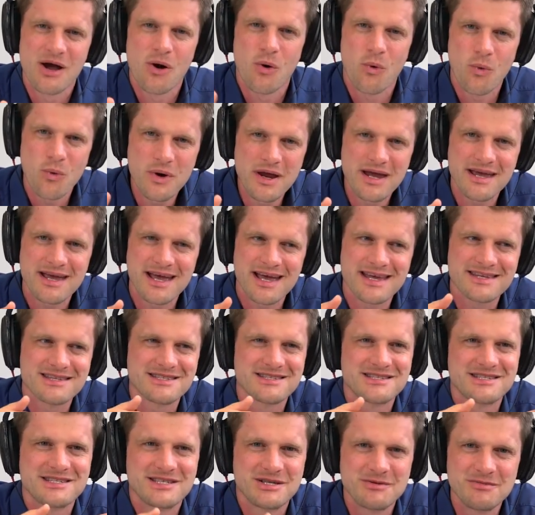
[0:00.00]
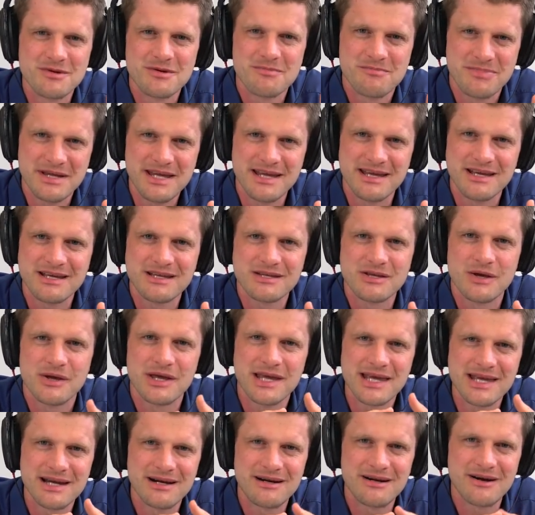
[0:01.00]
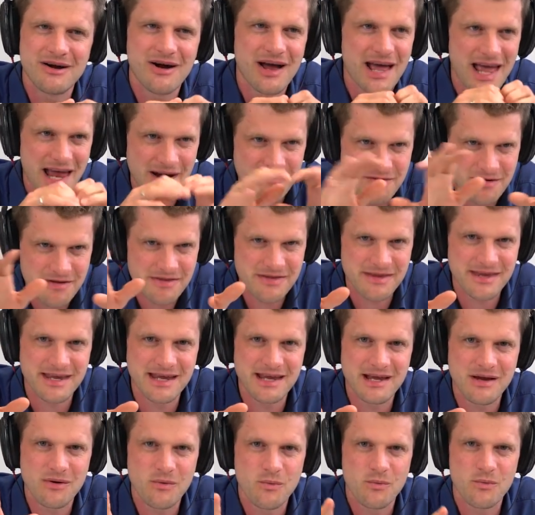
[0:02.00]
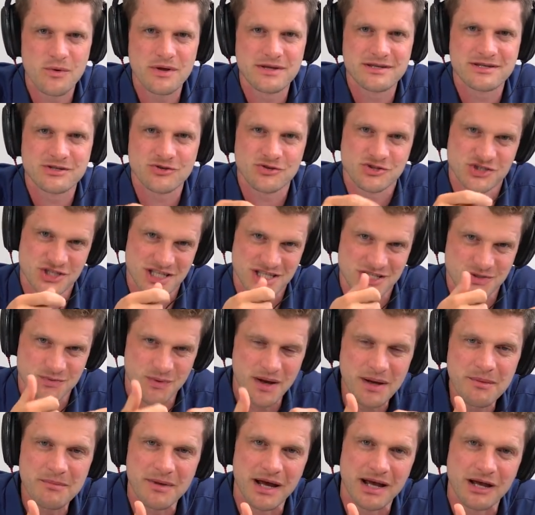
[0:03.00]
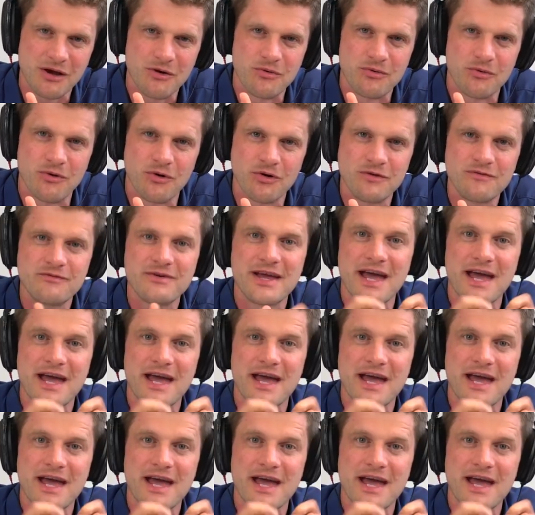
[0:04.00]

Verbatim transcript: we as human beings hear everything with not just one microphone,